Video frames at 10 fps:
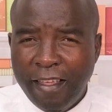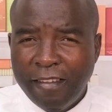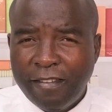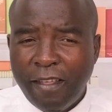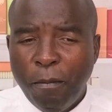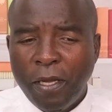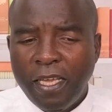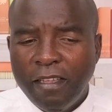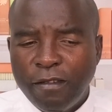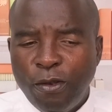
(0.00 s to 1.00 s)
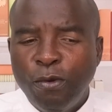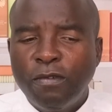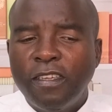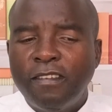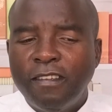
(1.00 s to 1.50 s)
somebody has
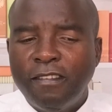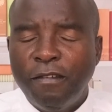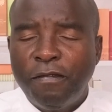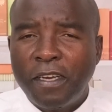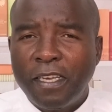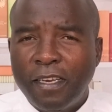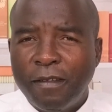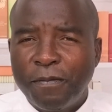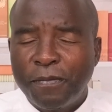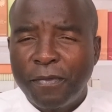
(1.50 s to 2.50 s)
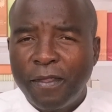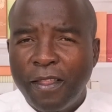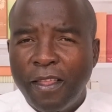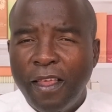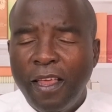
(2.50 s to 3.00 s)
looked at it differently.
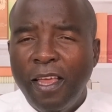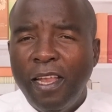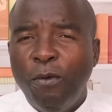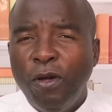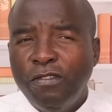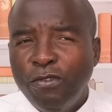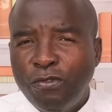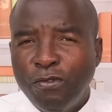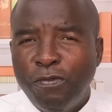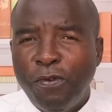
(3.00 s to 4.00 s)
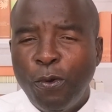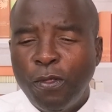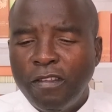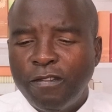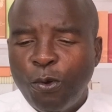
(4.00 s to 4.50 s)
And I want you to follow
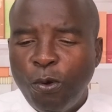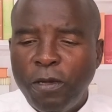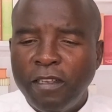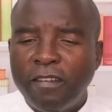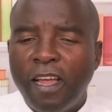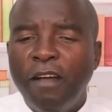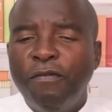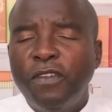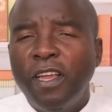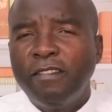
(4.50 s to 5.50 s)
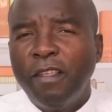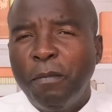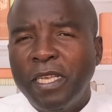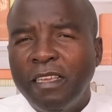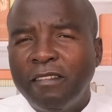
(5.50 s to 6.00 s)
this comment. After
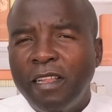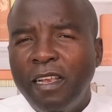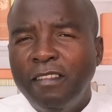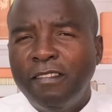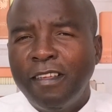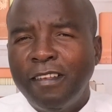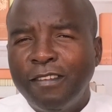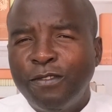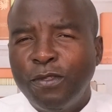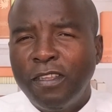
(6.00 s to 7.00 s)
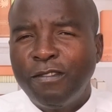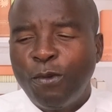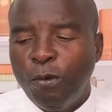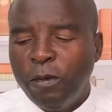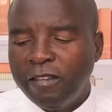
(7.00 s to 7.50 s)
somebody has listened to this
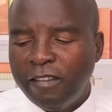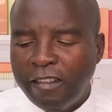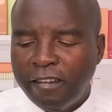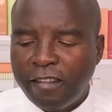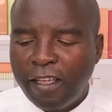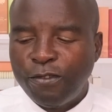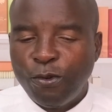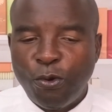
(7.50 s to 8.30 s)
comment, they decide to